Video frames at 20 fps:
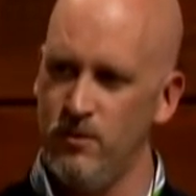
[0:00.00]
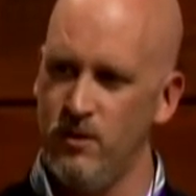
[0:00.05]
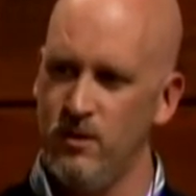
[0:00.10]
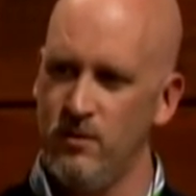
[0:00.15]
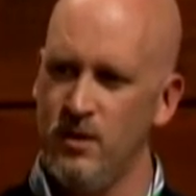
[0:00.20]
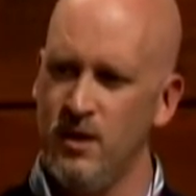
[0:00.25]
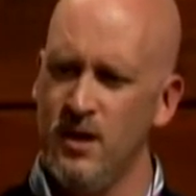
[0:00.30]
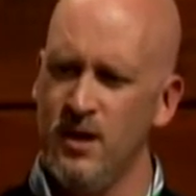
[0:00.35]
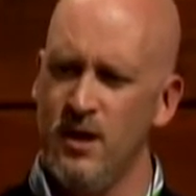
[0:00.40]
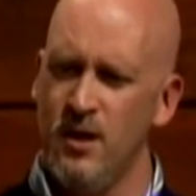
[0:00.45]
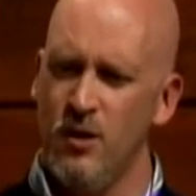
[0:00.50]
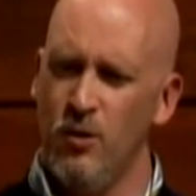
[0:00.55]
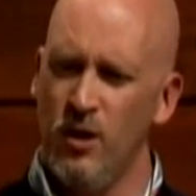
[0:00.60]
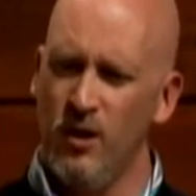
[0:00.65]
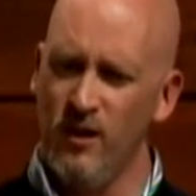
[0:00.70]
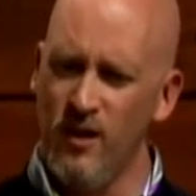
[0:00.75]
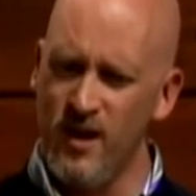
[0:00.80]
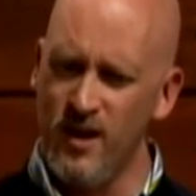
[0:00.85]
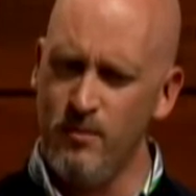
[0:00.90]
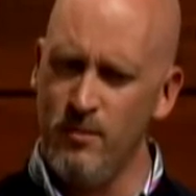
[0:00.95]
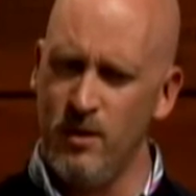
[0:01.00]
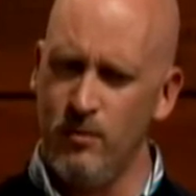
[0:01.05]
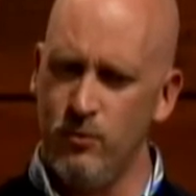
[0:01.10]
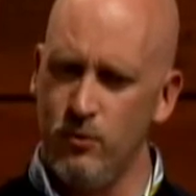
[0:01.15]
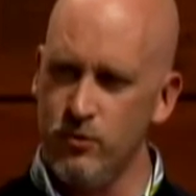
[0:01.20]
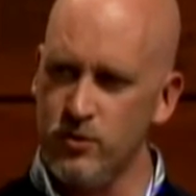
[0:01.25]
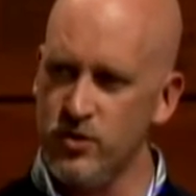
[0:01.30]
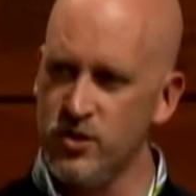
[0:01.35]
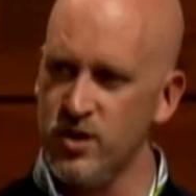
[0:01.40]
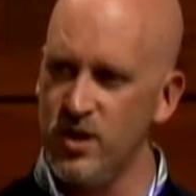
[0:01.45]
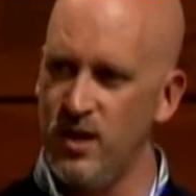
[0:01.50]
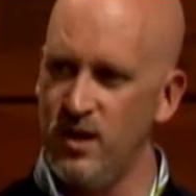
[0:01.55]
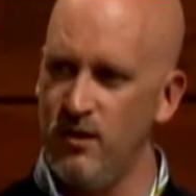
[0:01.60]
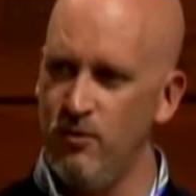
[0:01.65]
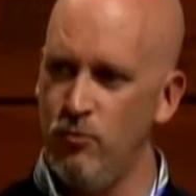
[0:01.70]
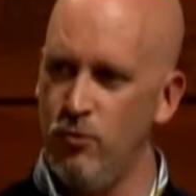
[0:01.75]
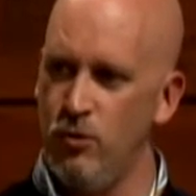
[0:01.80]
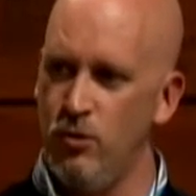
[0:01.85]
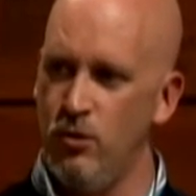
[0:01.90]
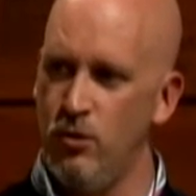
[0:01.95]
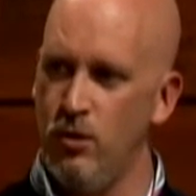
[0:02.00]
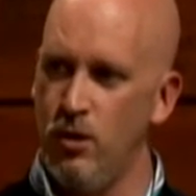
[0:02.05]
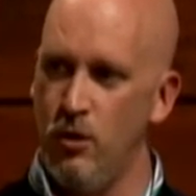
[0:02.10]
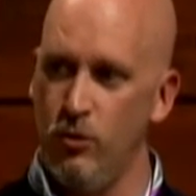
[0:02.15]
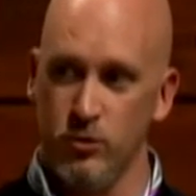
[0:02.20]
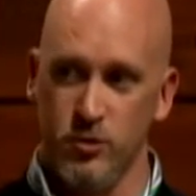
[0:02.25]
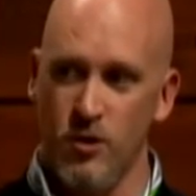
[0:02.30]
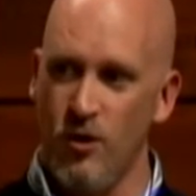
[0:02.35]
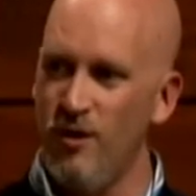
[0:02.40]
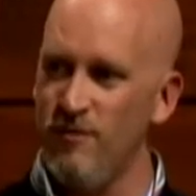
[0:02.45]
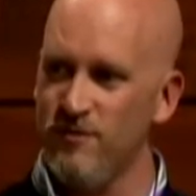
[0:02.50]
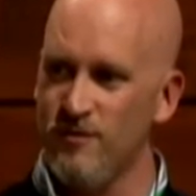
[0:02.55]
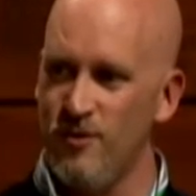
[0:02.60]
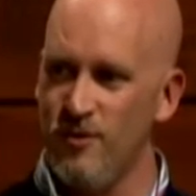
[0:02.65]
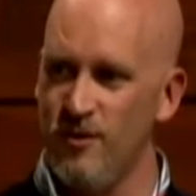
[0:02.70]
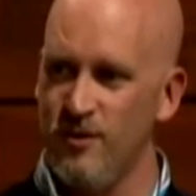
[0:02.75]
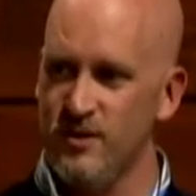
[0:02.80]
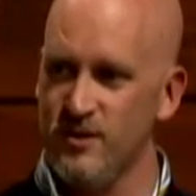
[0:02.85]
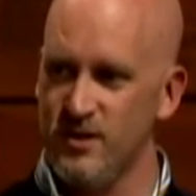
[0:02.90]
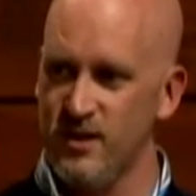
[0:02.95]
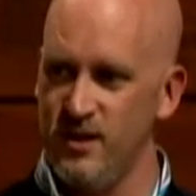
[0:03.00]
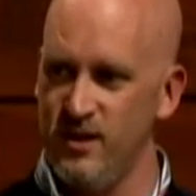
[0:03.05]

A lot of members will own golf carts,